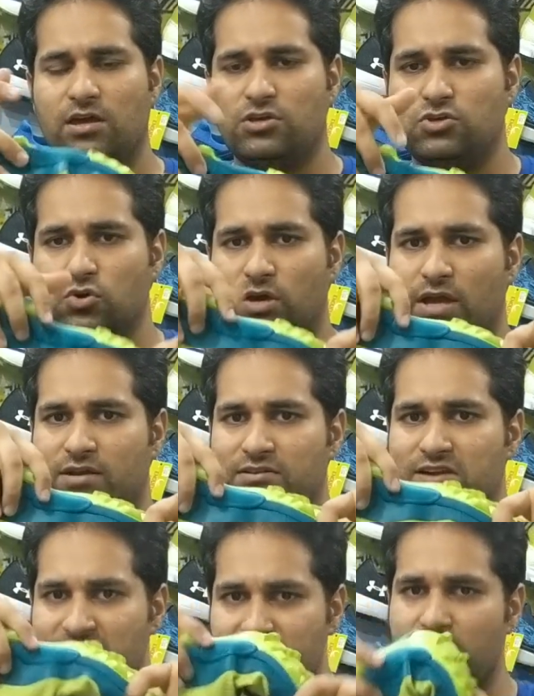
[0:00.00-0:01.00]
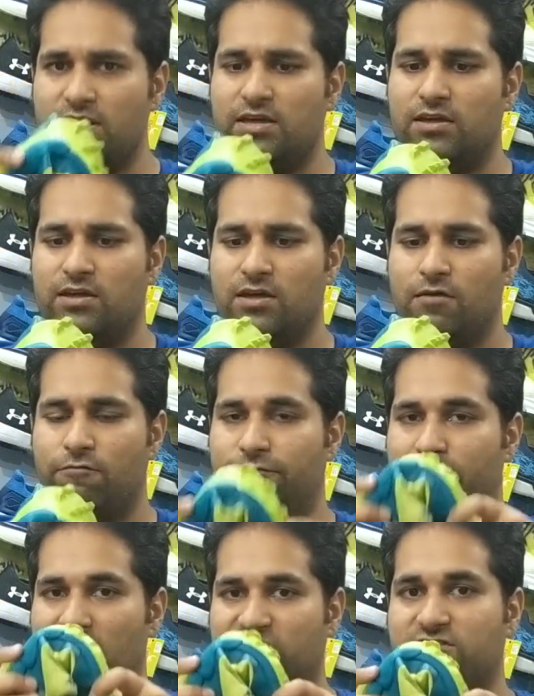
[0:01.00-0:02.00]
You can literally
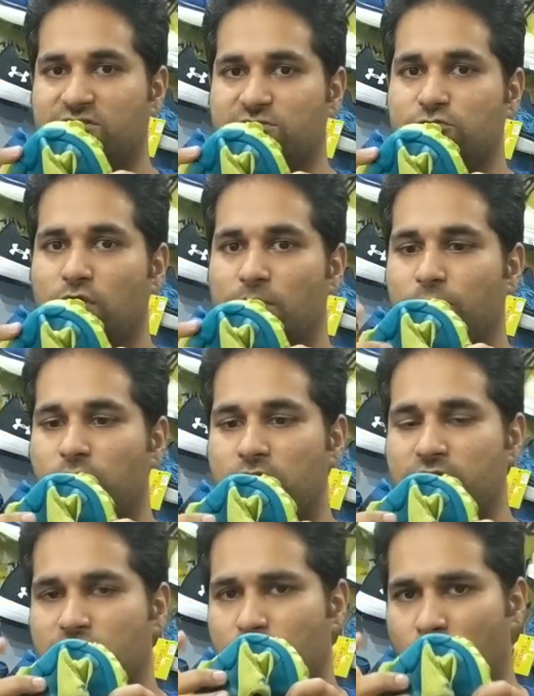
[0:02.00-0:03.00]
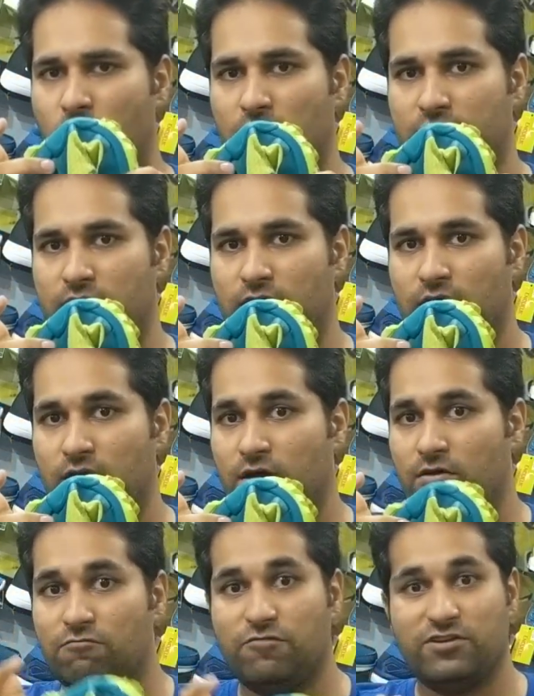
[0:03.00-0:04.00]
flex this shoe and put it in your pocket,
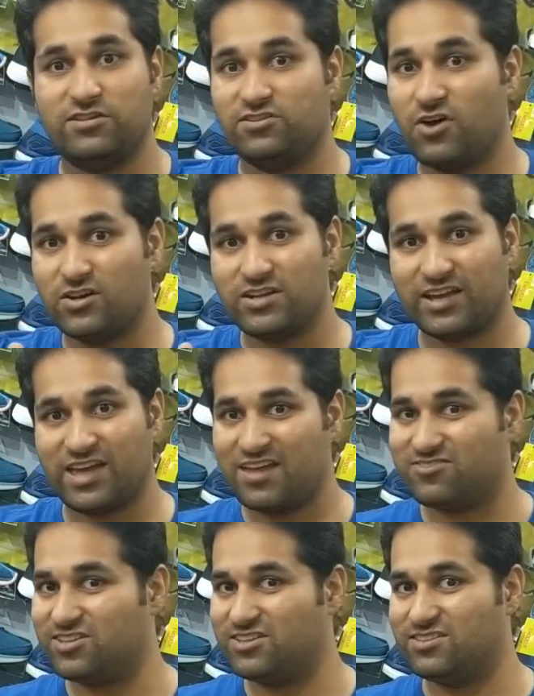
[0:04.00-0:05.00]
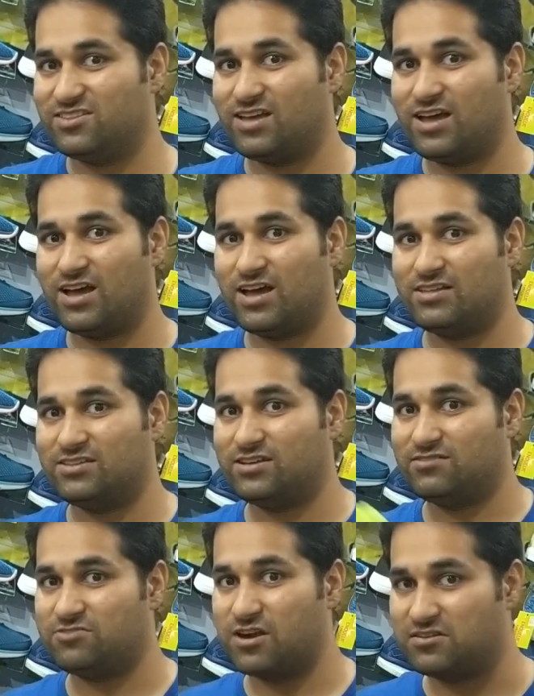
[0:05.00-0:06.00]
which is not the case in the
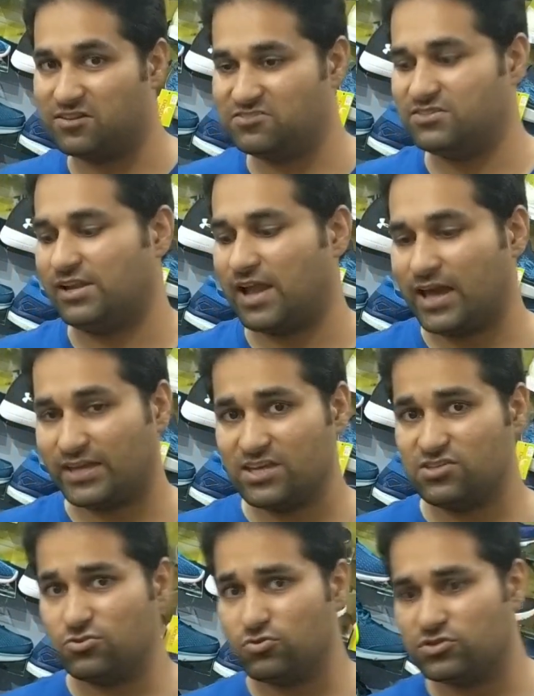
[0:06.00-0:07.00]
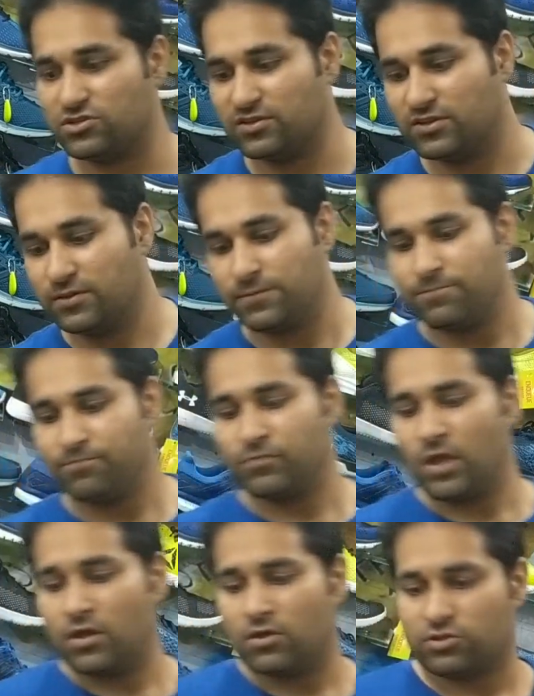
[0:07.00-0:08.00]
traditional hiking shoes.
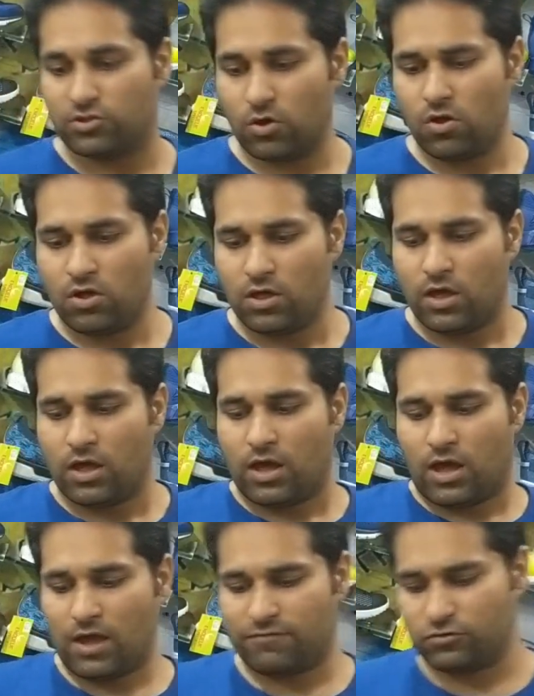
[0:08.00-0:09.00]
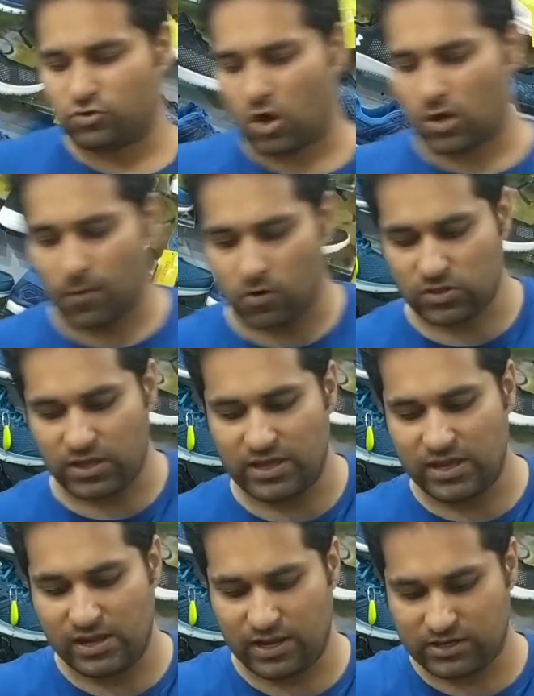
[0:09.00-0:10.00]
So if you talk about the
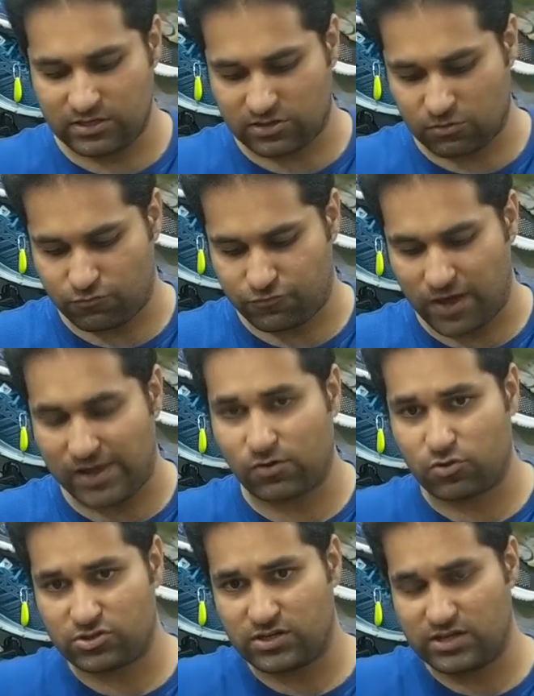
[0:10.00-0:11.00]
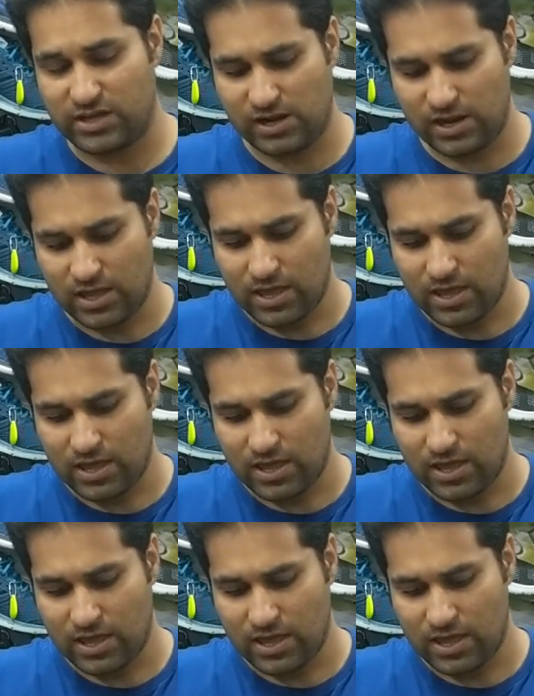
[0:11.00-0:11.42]
heel, it is a well cushioned heel,